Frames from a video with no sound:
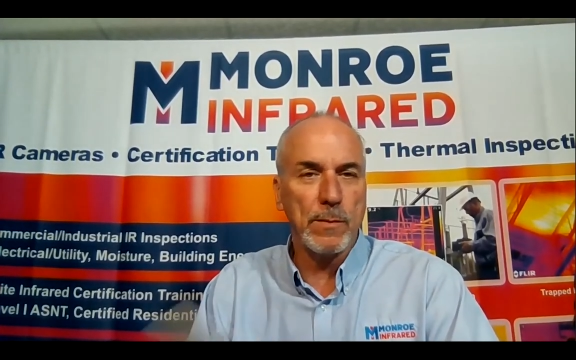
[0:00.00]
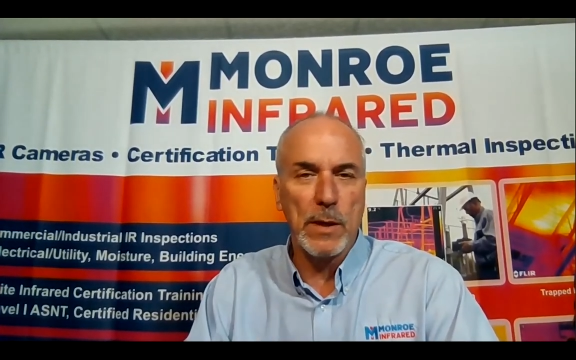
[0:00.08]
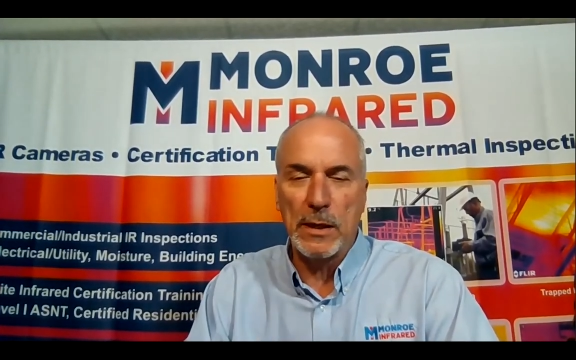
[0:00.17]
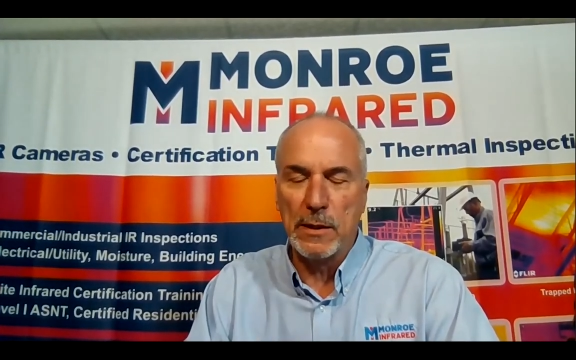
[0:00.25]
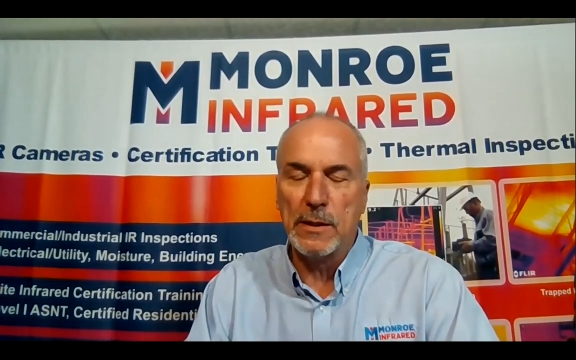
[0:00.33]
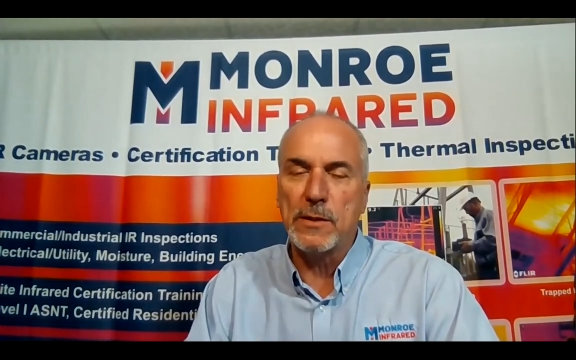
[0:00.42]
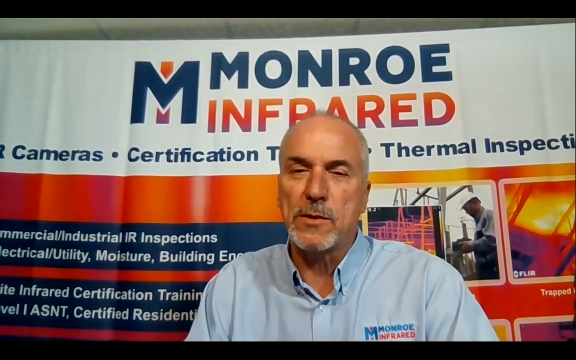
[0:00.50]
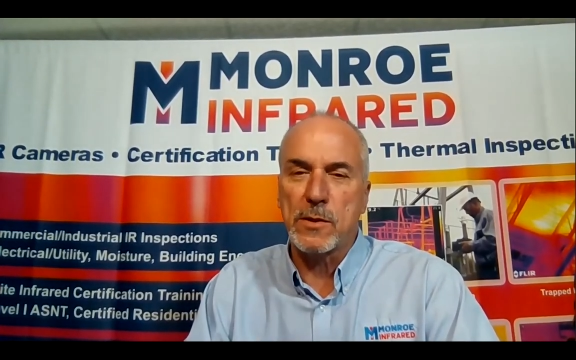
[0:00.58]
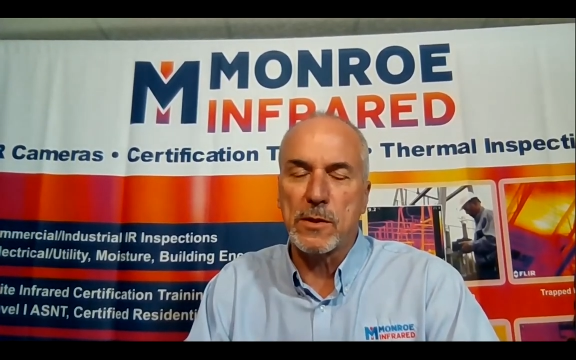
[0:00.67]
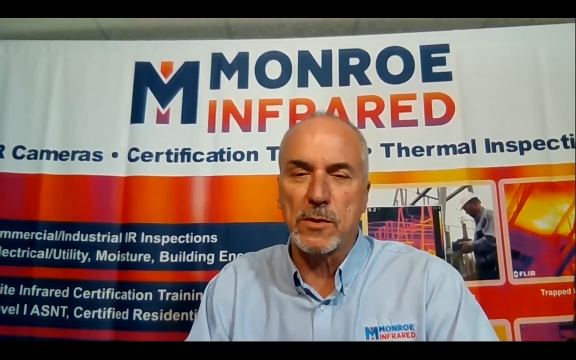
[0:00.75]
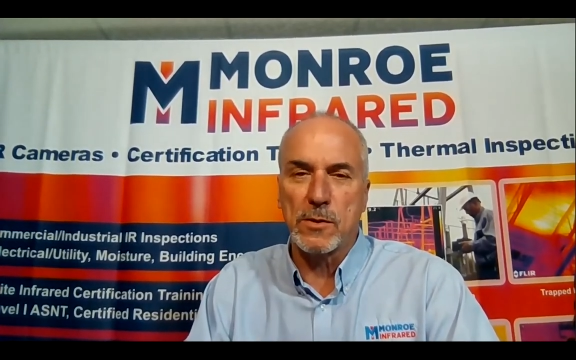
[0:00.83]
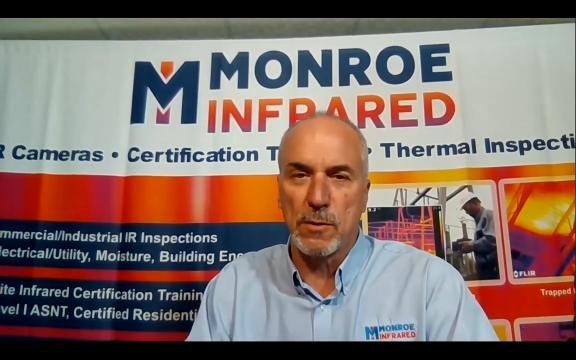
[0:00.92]
at least
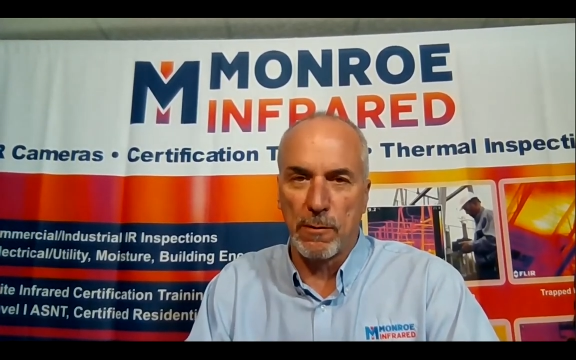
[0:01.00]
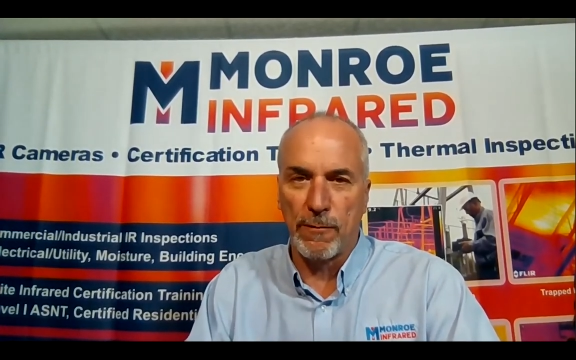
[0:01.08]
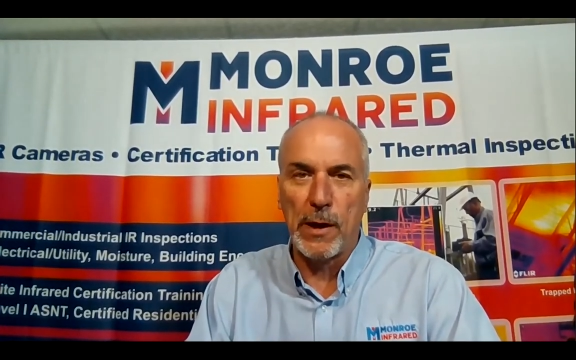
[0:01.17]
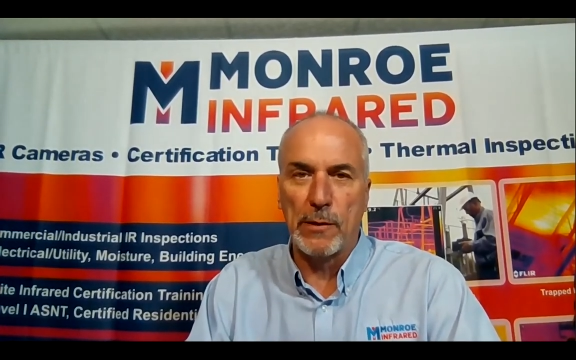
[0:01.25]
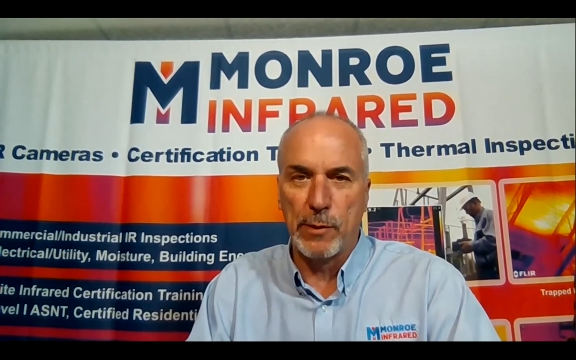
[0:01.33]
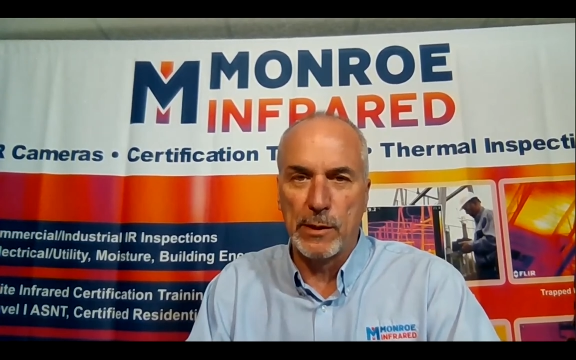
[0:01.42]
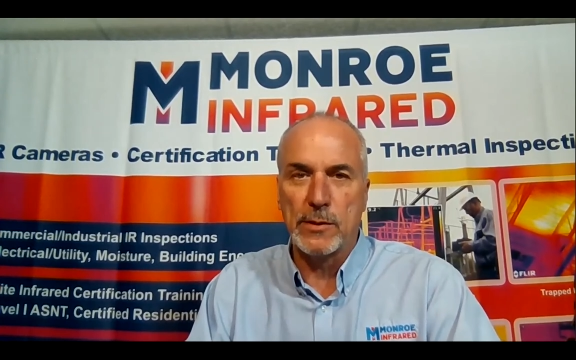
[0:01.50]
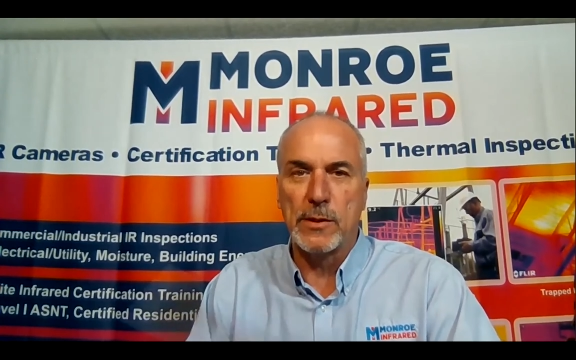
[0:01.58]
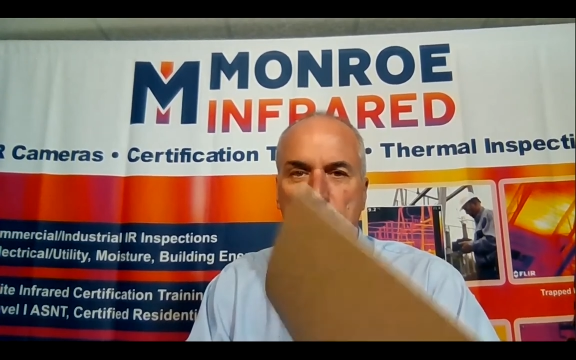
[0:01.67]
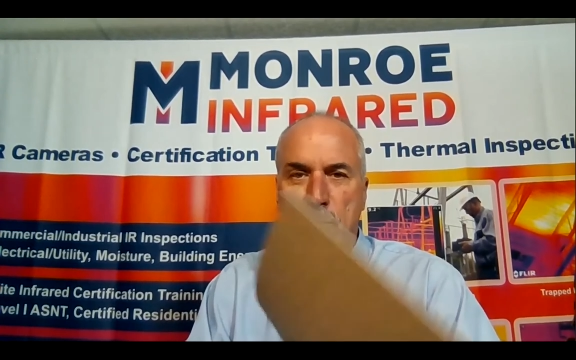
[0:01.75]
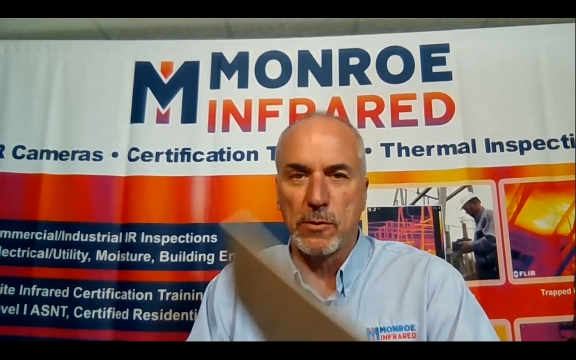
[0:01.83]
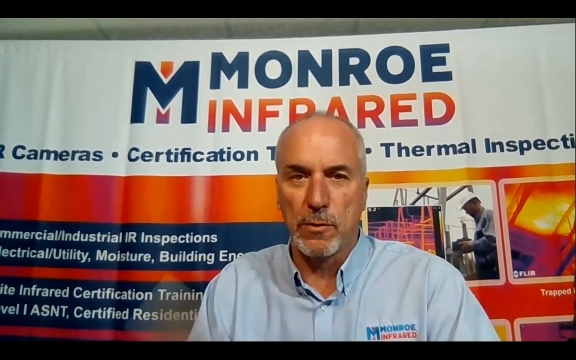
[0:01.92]
the Certified
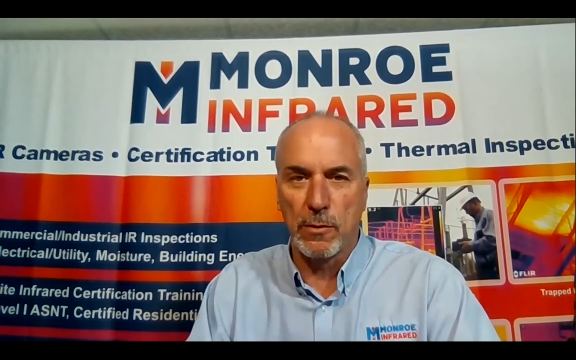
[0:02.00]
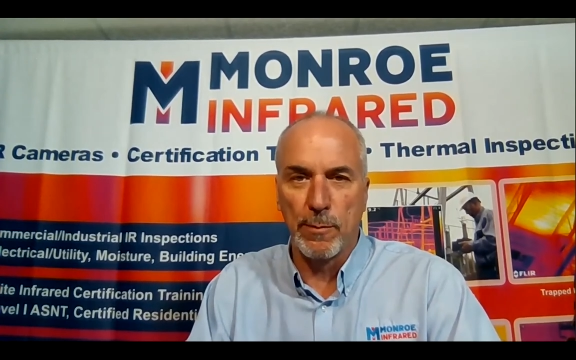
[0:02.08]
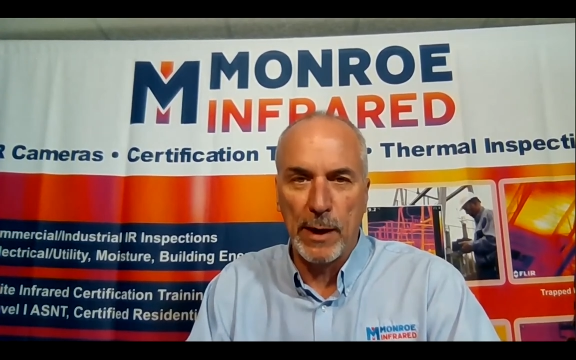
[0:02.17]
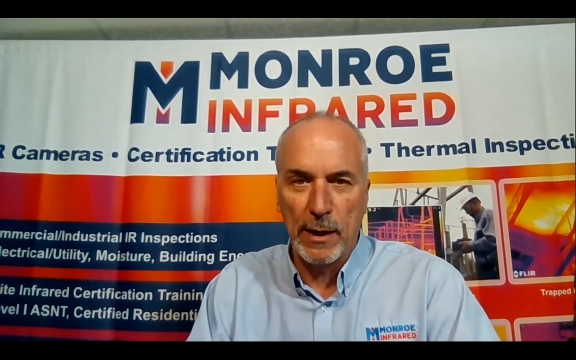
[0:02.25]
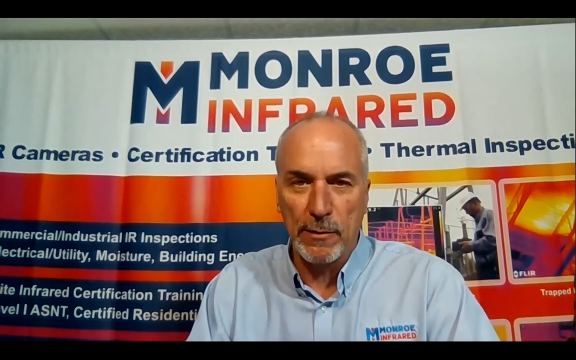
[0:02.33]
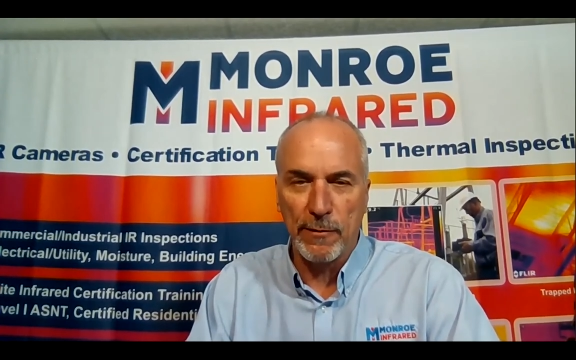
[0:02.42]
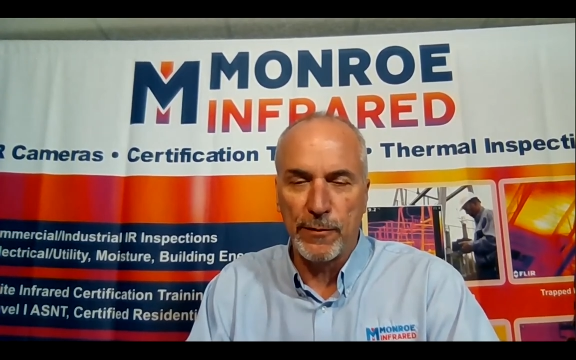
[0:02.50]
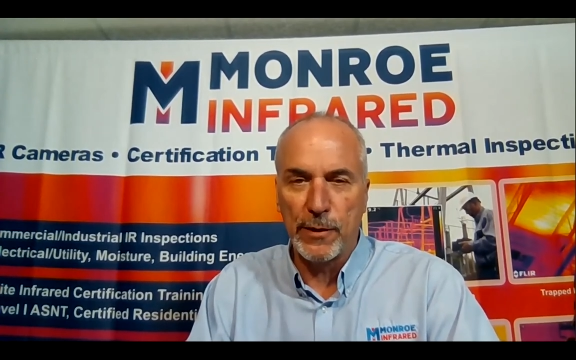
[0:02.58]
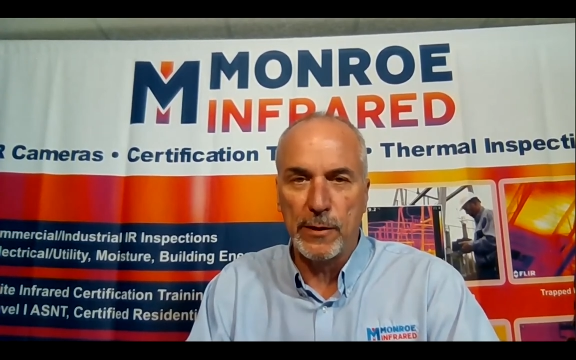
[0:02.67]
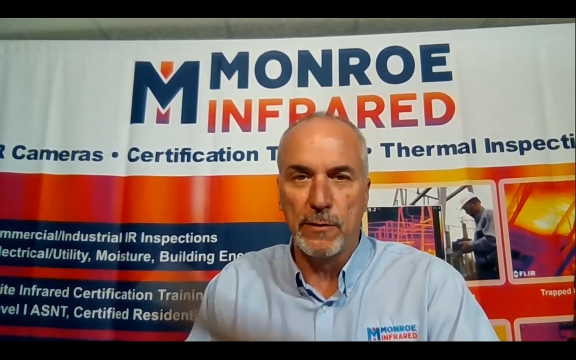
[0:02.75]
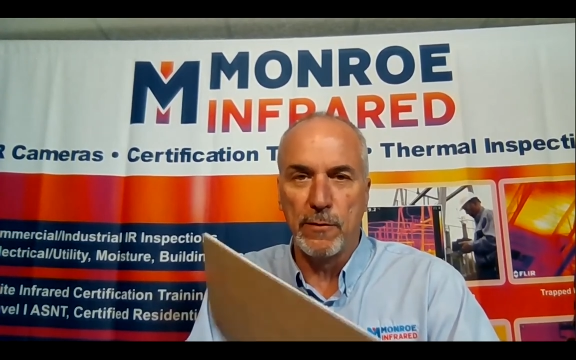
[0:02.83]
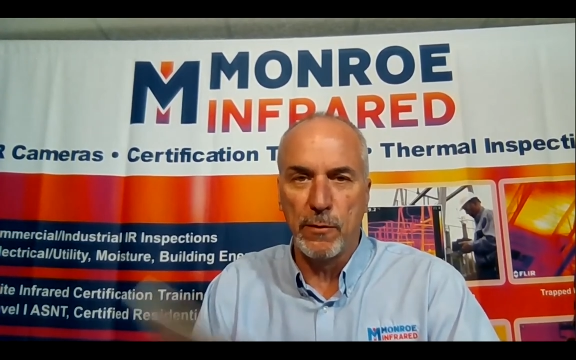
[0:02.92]
Residential Thermography,
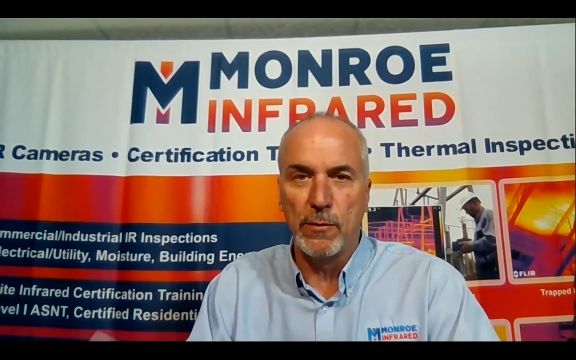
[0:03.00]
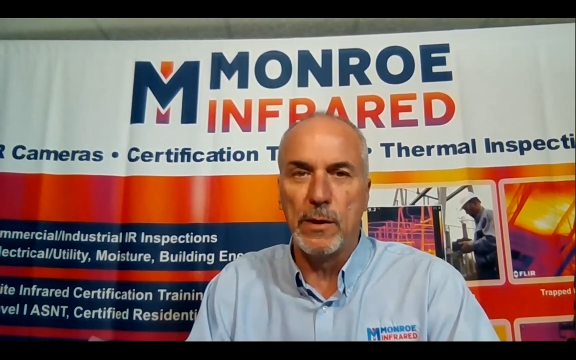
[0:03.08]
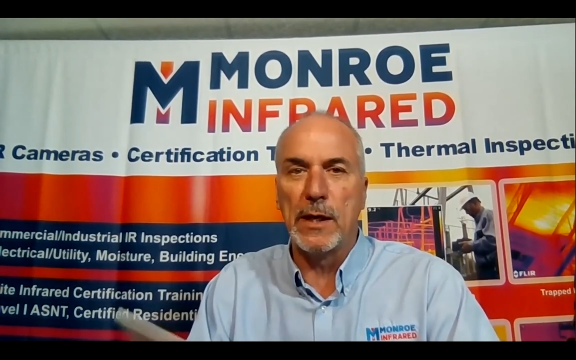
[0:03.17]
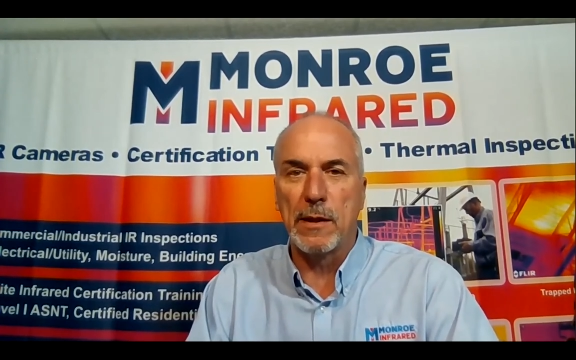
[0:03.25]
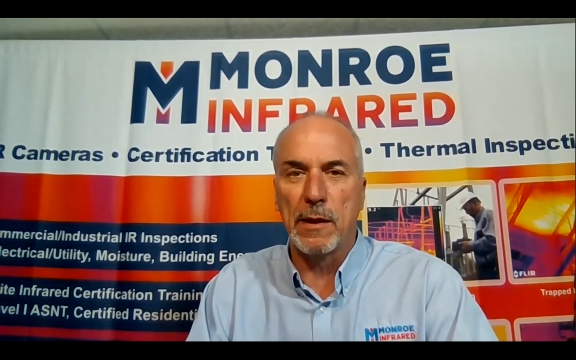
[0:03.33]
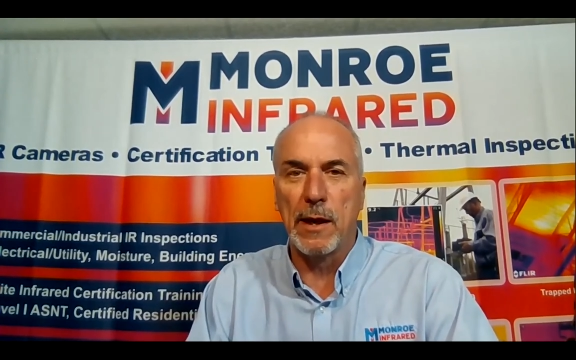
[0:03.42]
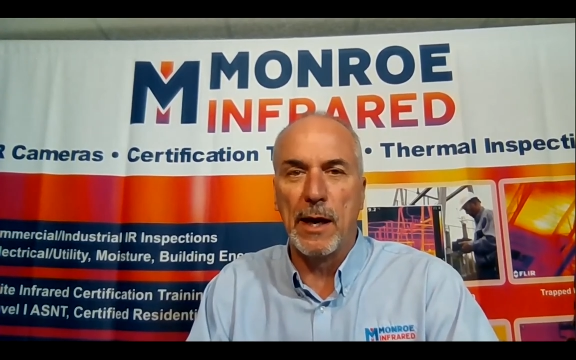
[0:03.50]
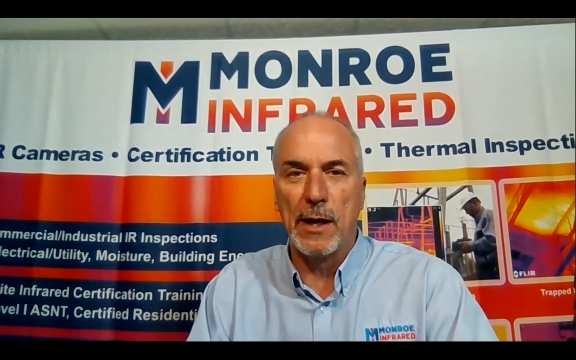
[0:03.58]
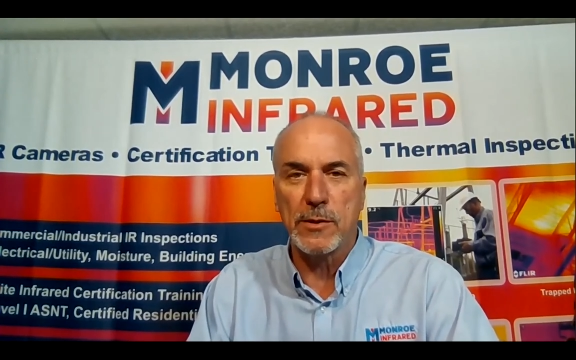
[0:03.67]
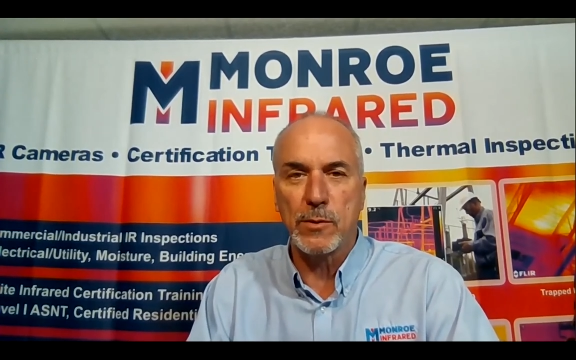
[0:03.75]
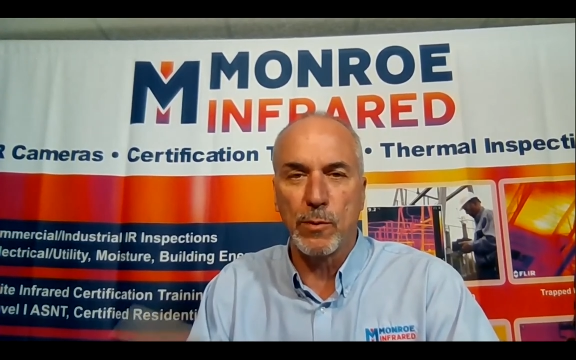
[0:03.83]
the 2-day class.